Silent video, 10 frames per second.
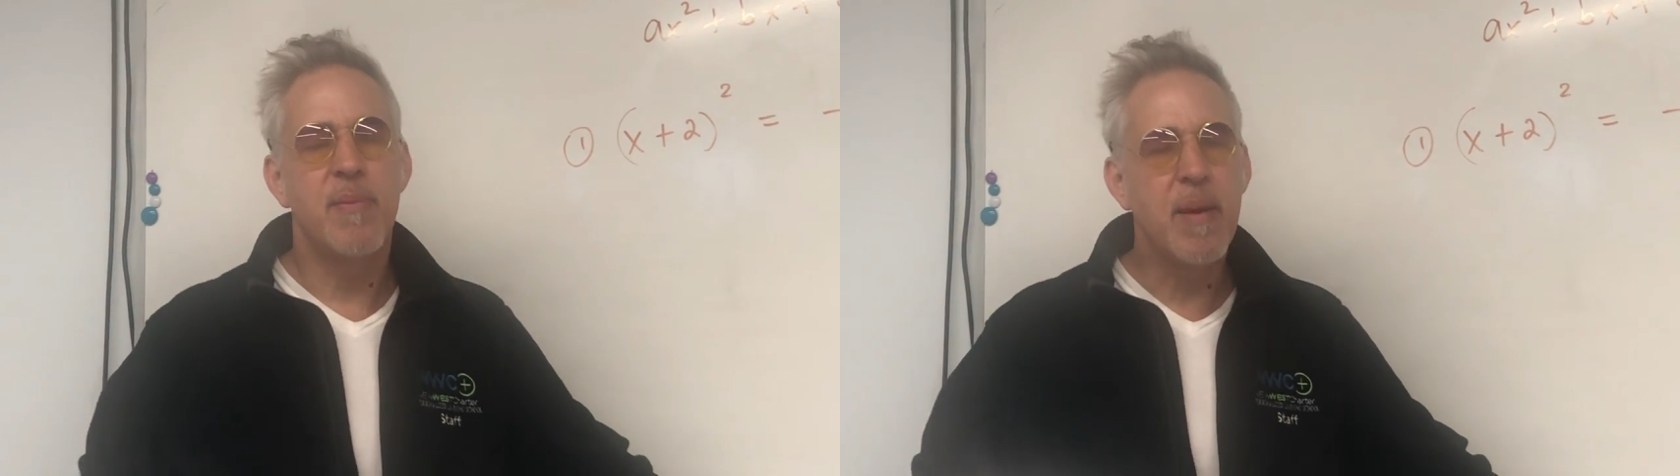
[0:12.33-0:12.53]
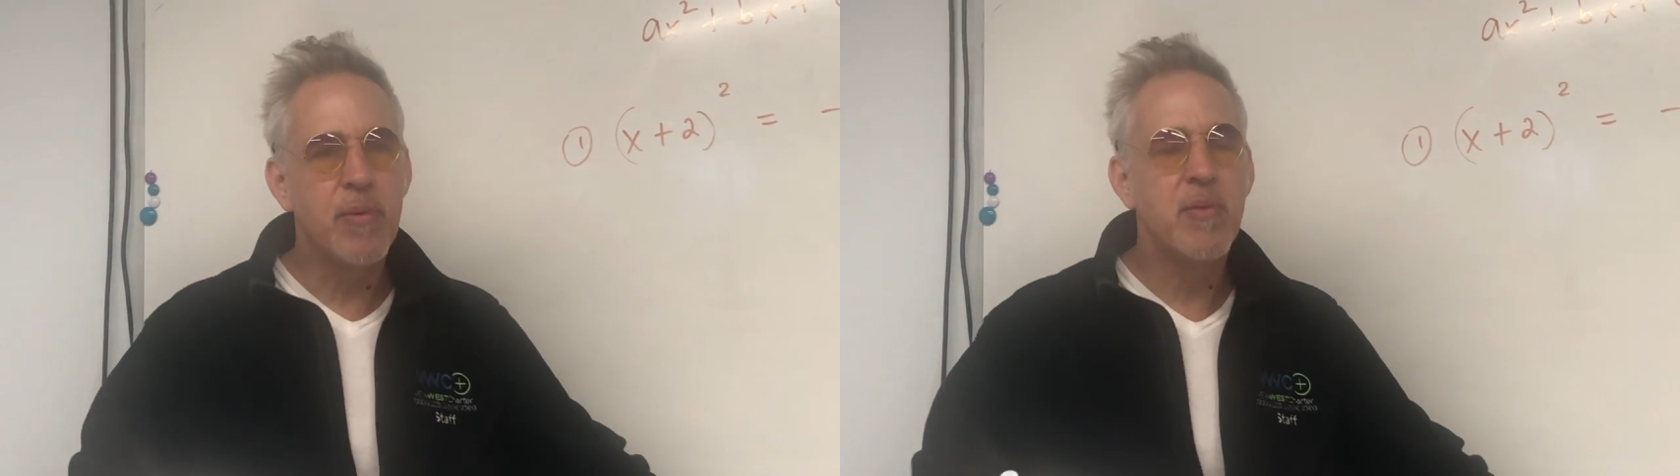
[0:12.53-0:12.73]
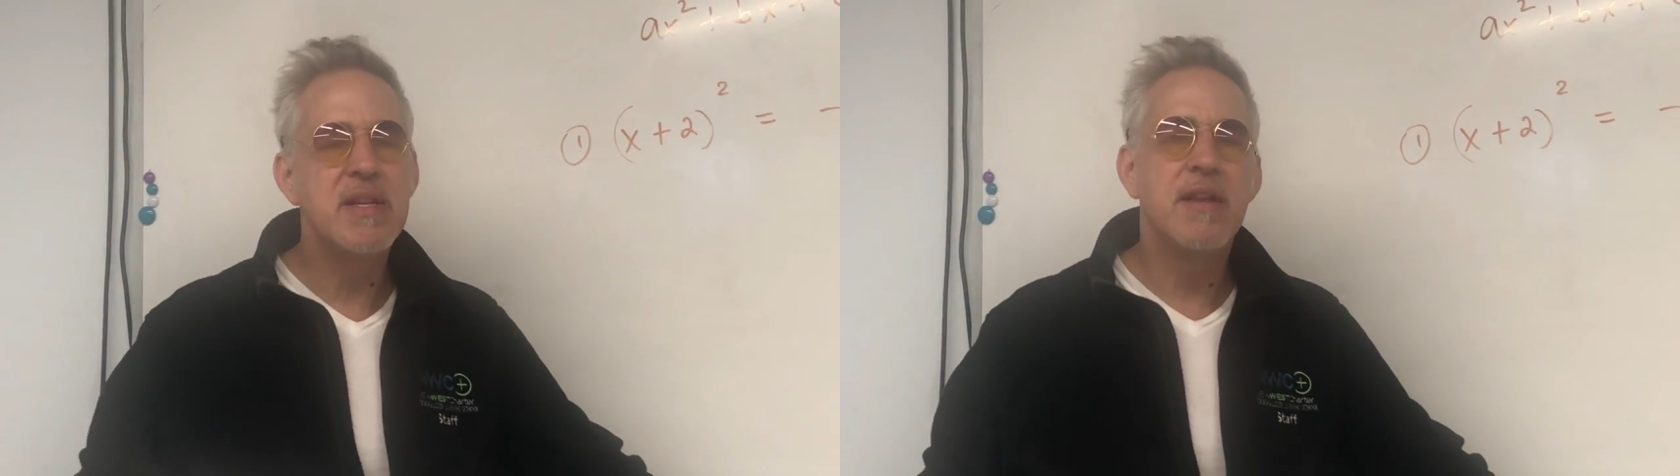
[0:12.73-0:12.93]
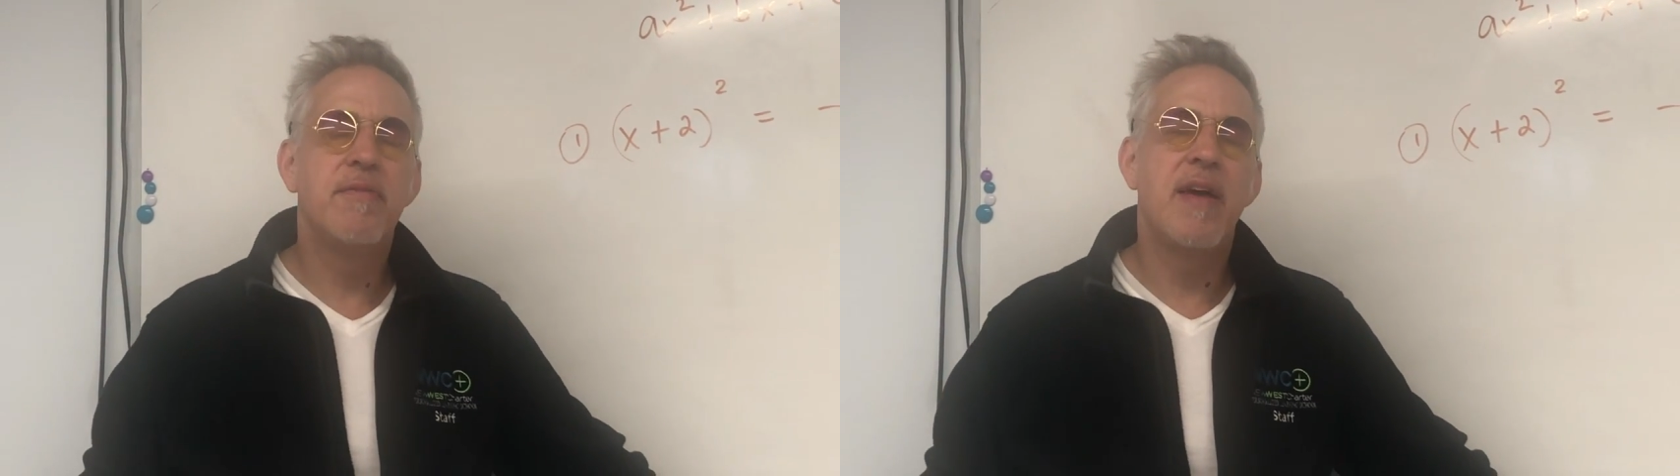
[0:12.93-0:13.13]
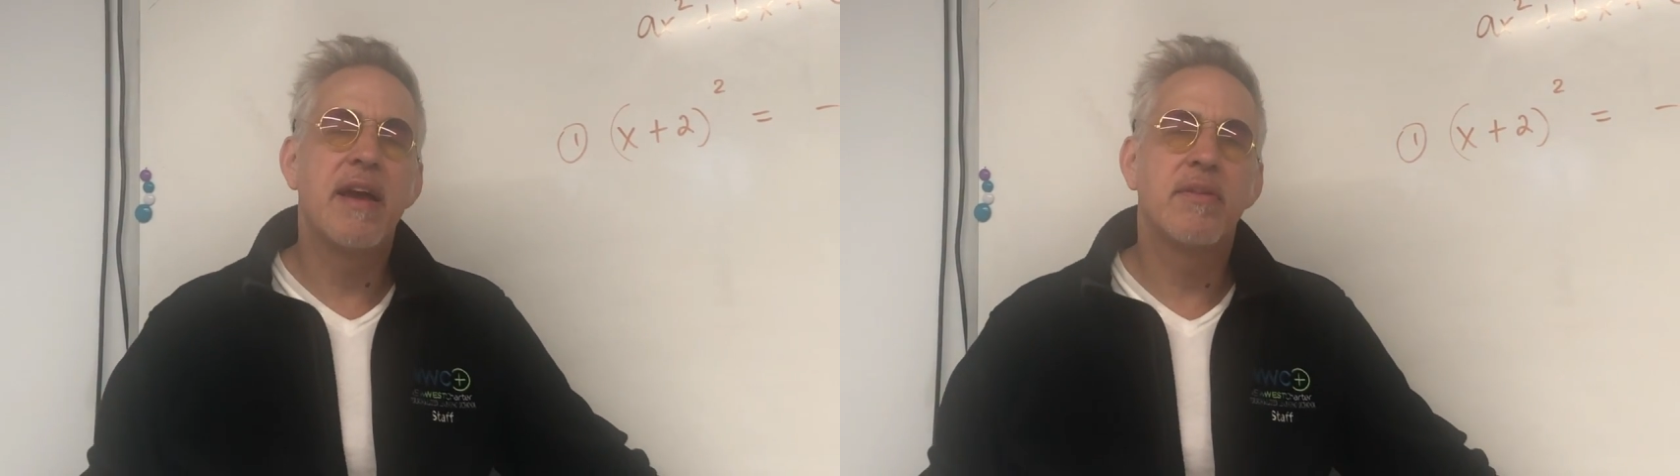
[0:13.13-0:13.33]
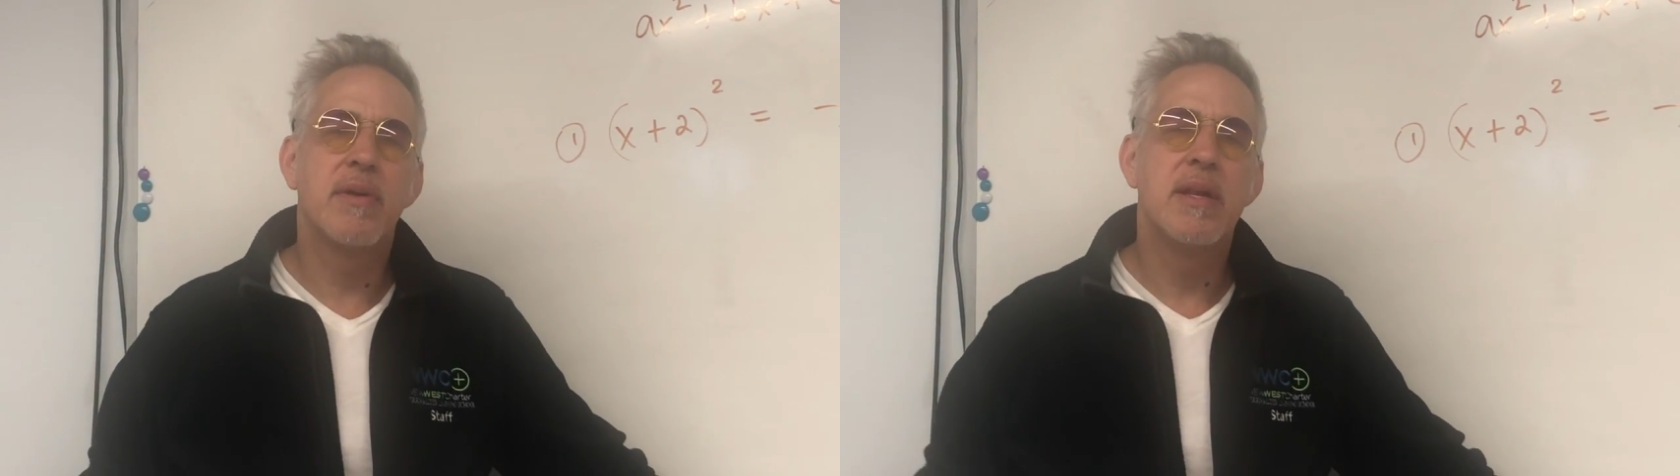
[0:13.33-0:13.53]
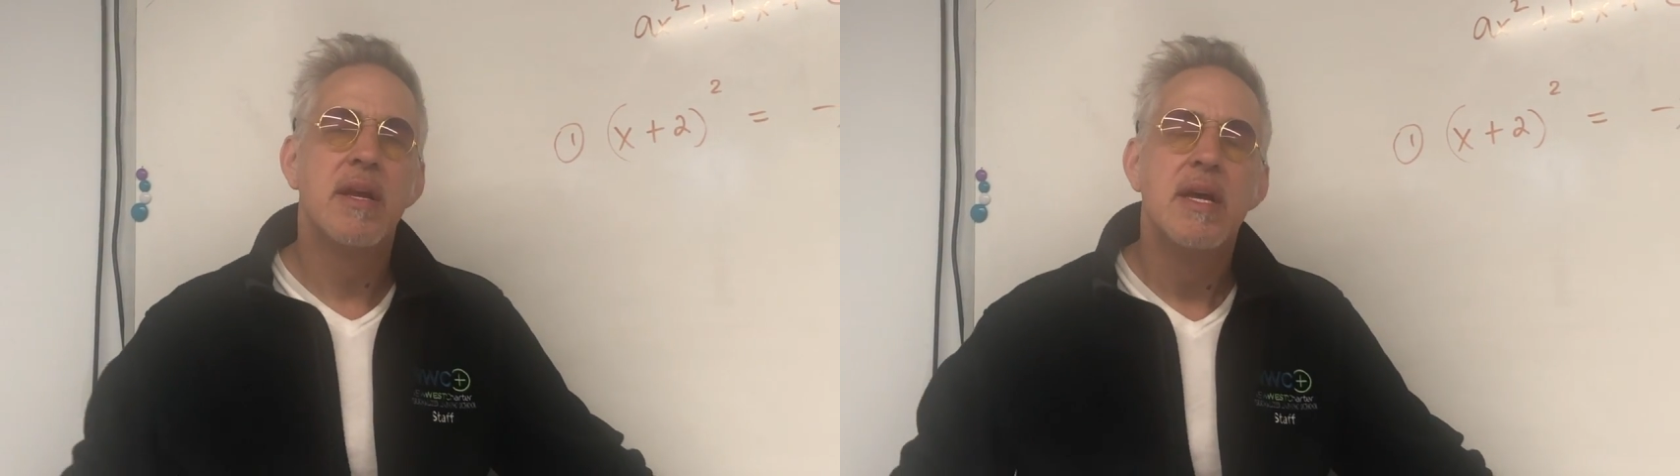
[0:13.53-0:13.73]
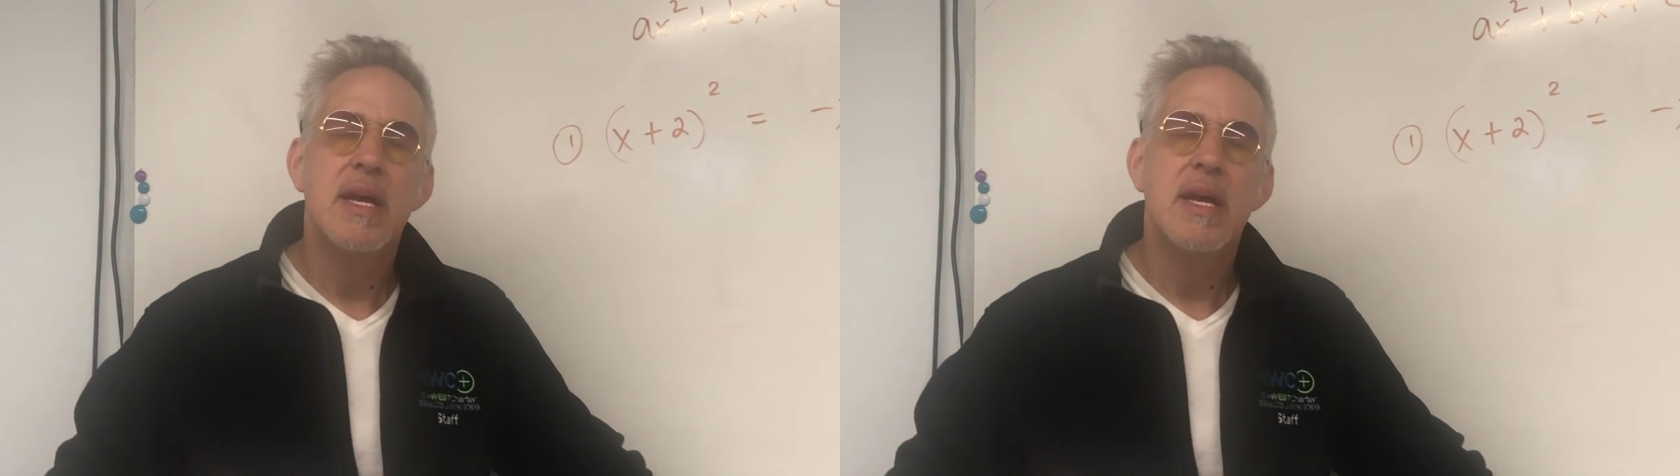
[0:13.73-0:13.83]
Remember, we did factoring.